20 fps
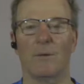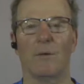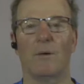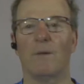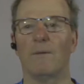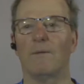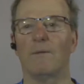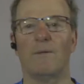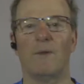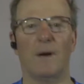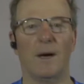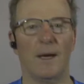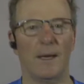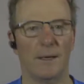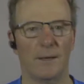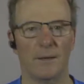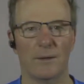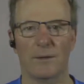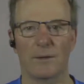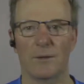
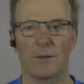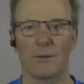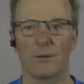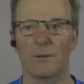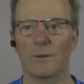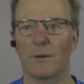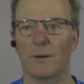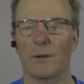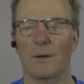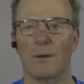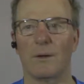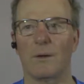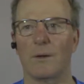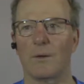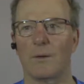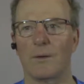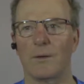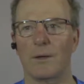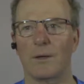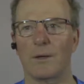invited to all
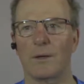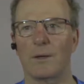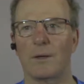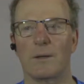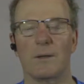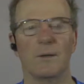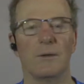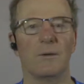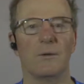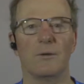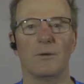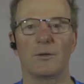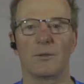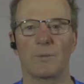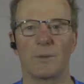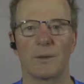the huge,